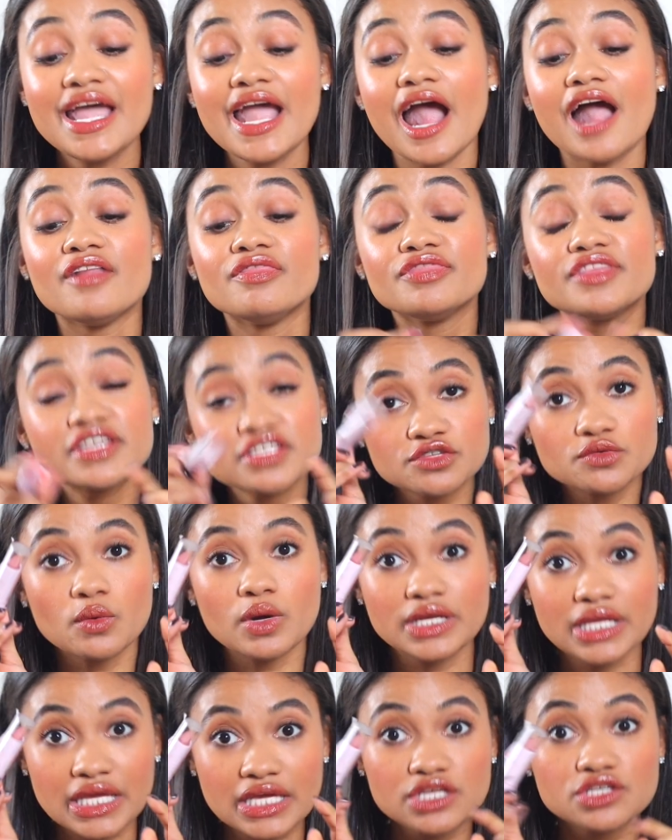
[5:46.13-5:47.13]
And this
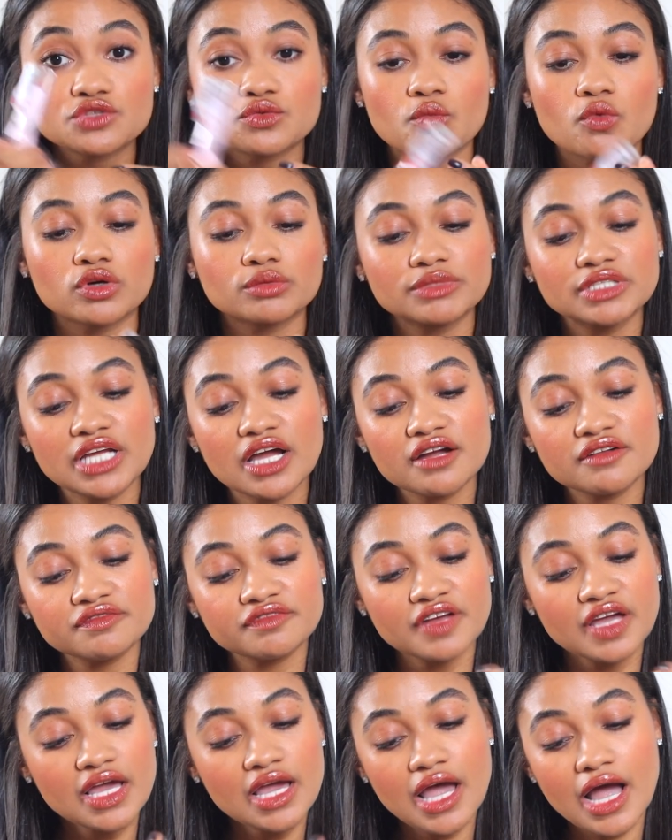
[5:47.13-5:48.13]
one is warm
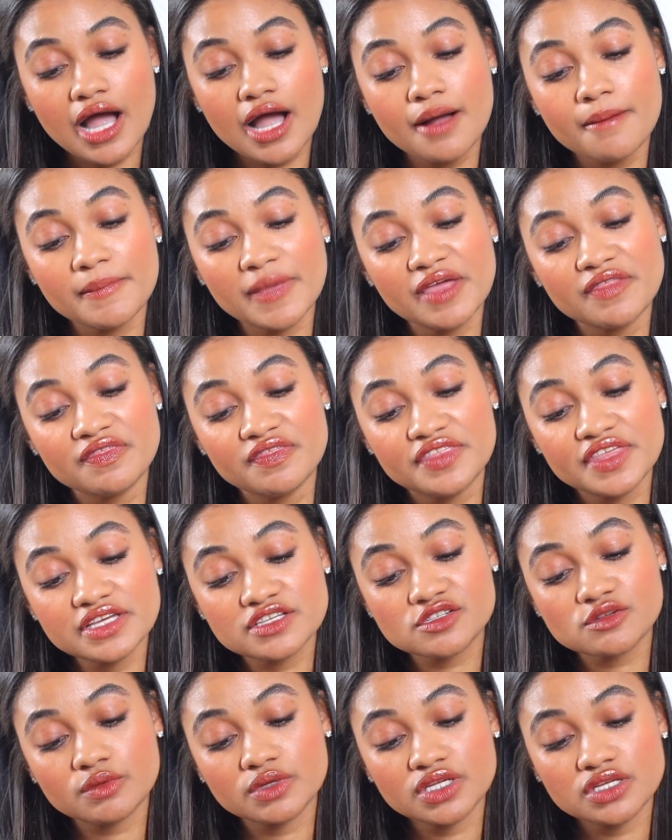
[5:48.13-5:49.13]
enough. Um, and
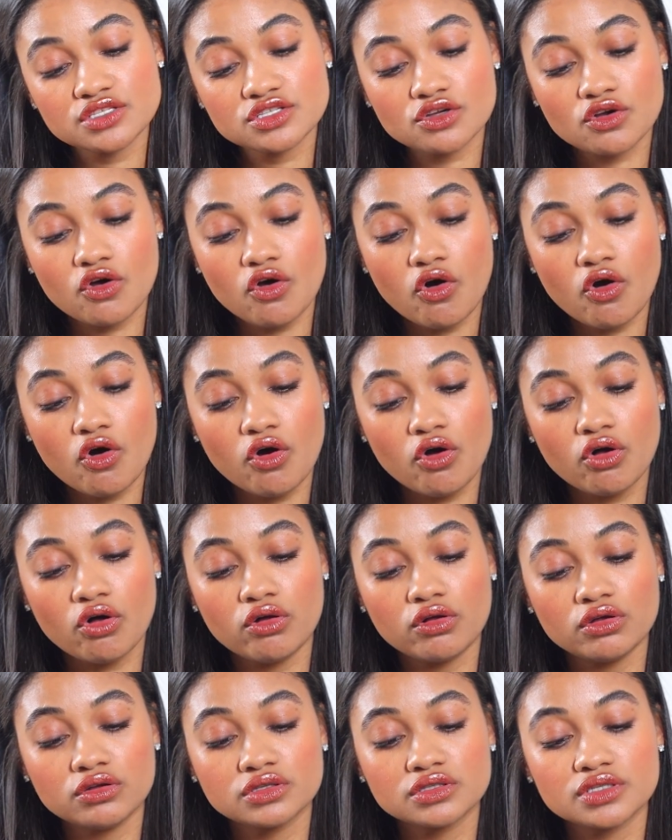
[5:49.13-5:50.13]
this one is
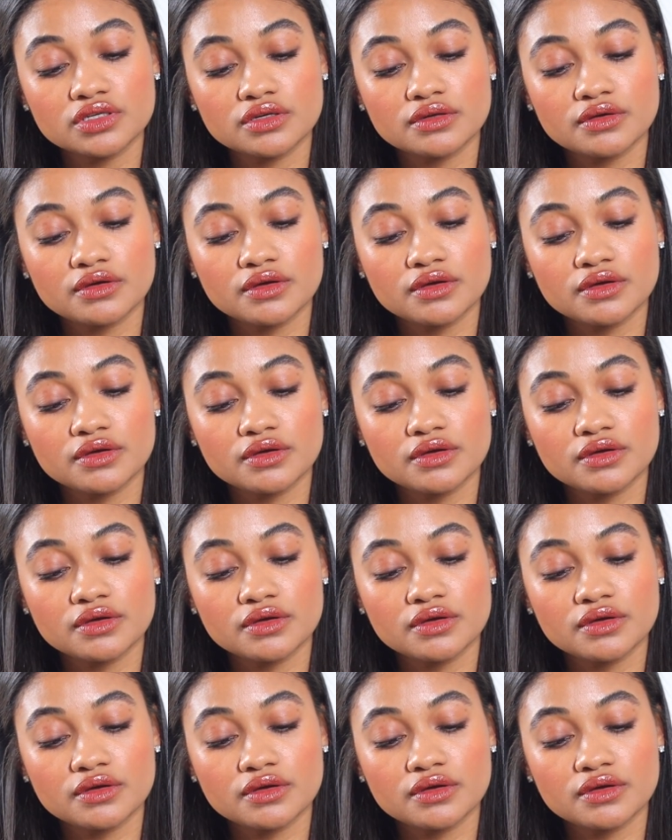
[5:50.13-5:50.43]
called